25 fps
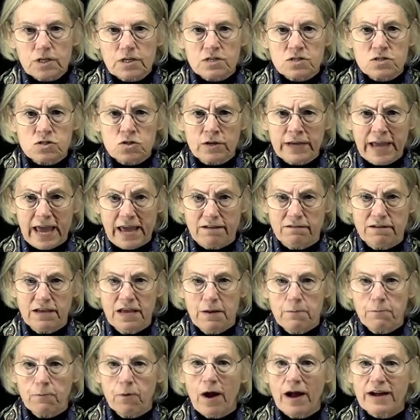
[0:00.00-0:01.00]
So again,
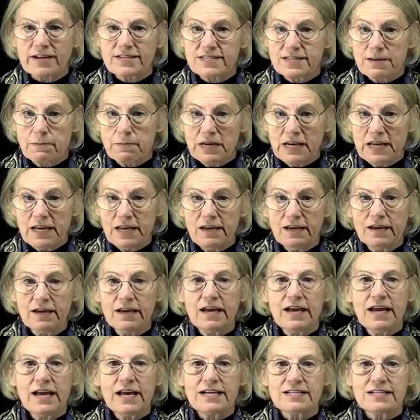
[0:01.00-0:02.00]
proximity
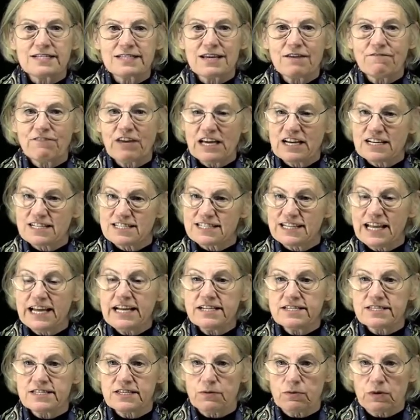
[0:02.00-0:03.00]
is giving us
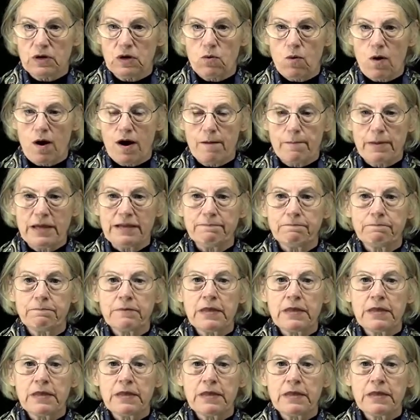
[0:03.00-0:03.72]
latency requirement,